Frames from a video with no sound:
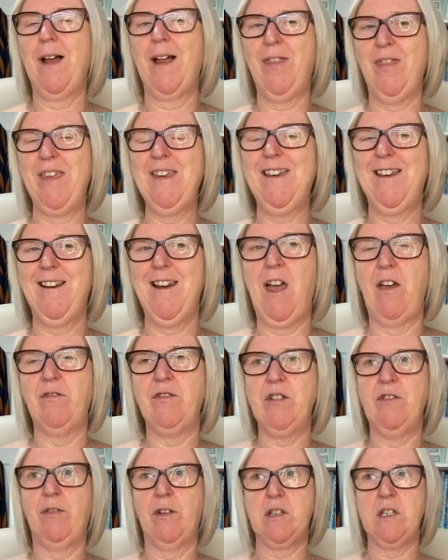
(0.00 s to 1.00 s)
I think,
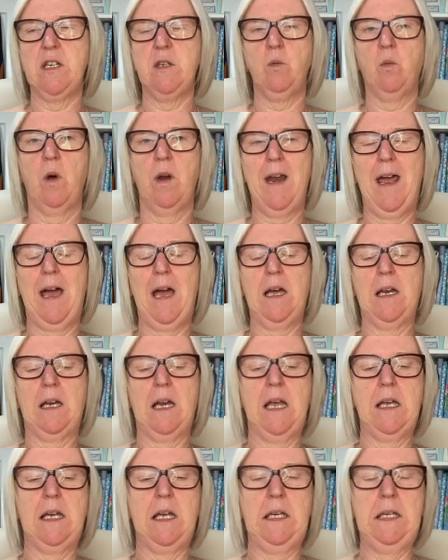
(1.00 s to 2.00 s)
left if I did want to add
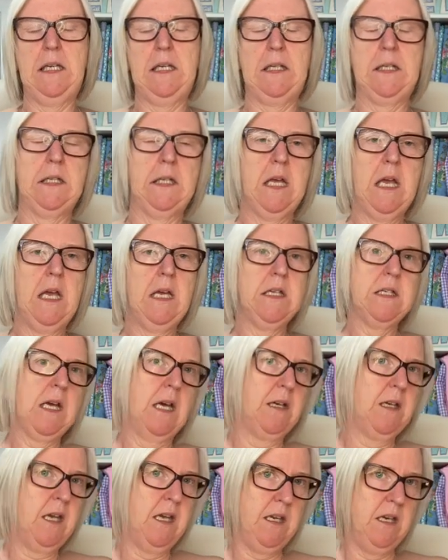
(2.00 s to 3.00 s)
like a little
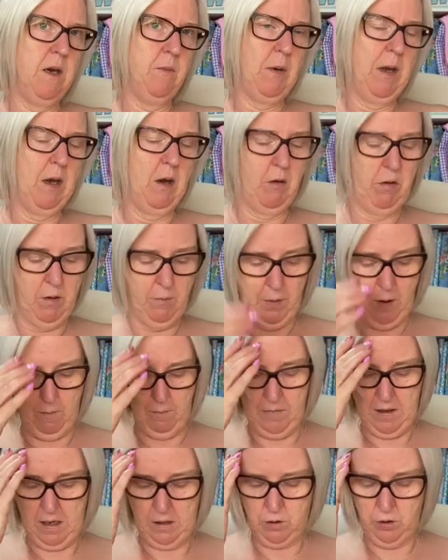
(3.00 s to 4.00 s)
tankini bit on the
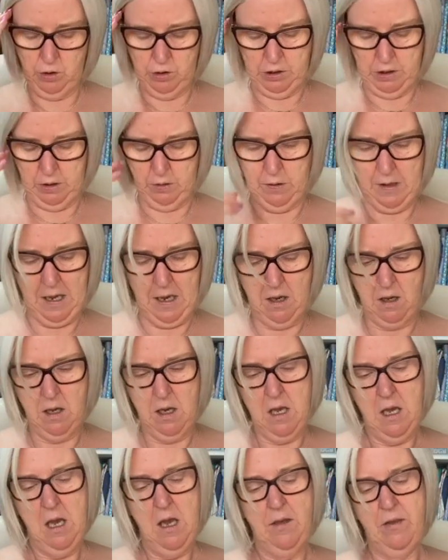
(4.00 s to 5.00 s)
bottom that I could do that.
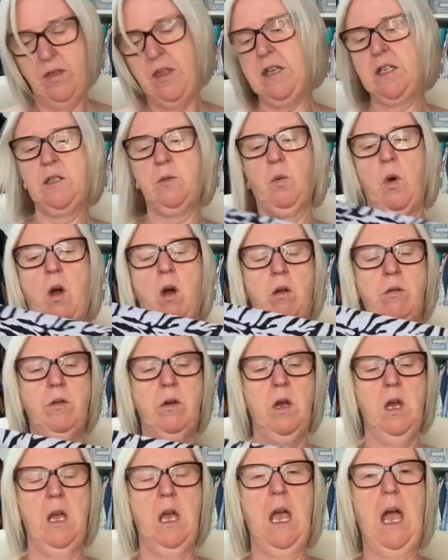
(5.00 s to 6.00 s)
This one,
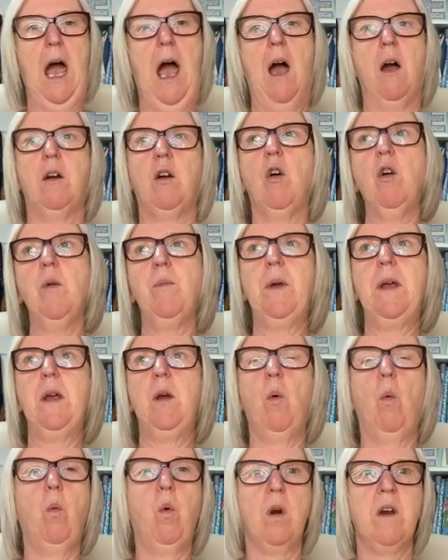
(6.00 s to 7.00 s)
I got a
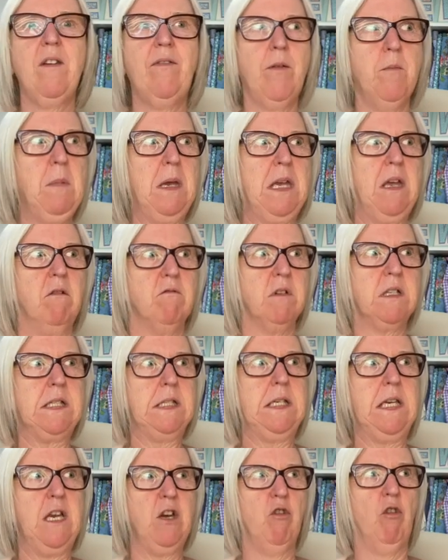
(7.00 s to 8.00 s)
bit, what if a metre
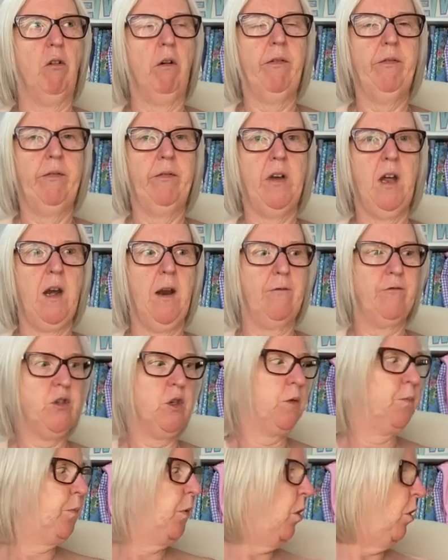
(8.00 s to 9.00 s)
isn't enough? And I've
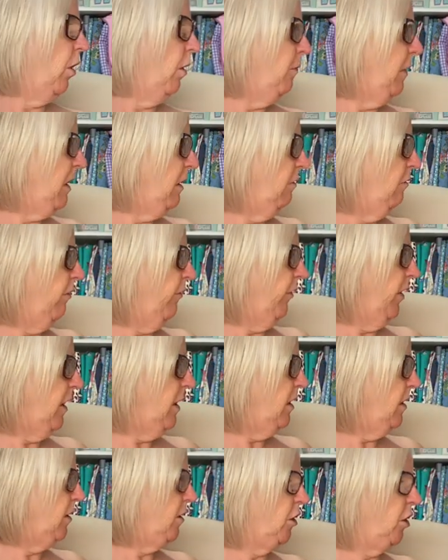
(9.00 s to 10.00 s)
just bought a metre of
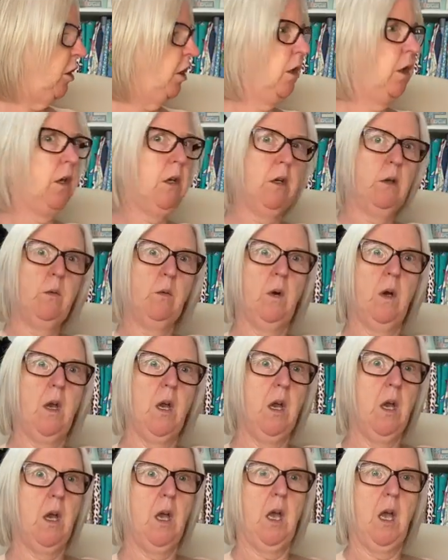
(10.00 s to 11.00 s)
these two
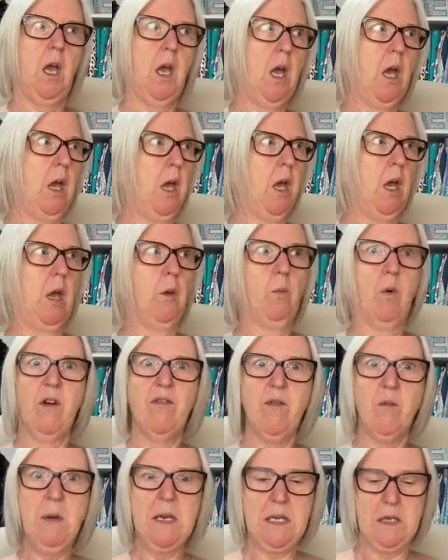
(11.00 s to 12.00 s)
and what
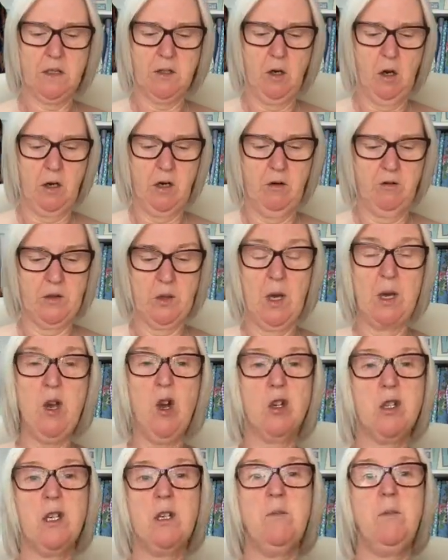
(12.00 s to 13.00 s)
if a metre is not enough? So I
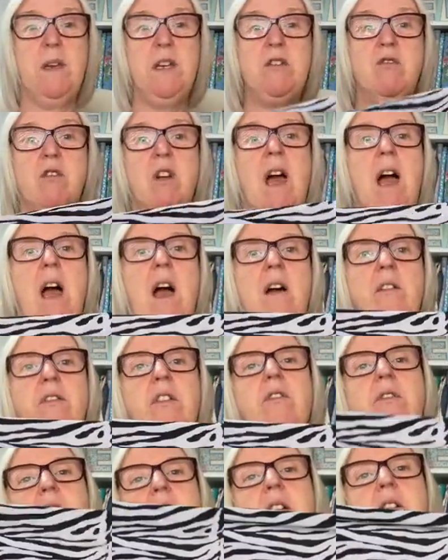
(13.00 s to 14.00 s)
ordered a metre and a half
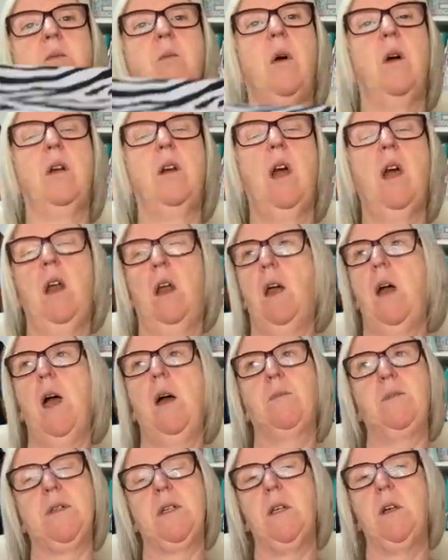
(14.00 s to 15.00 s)
of this one. Oh,
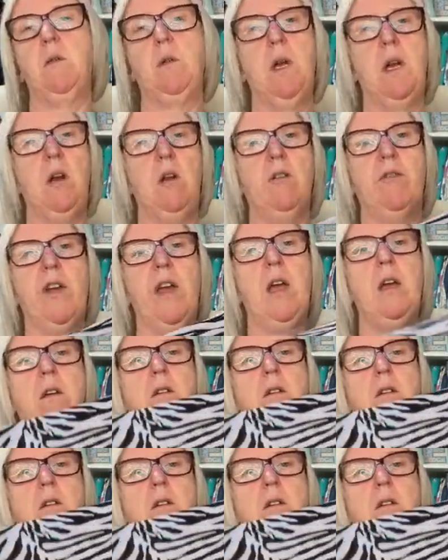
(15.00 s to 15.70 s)
absolutely love it.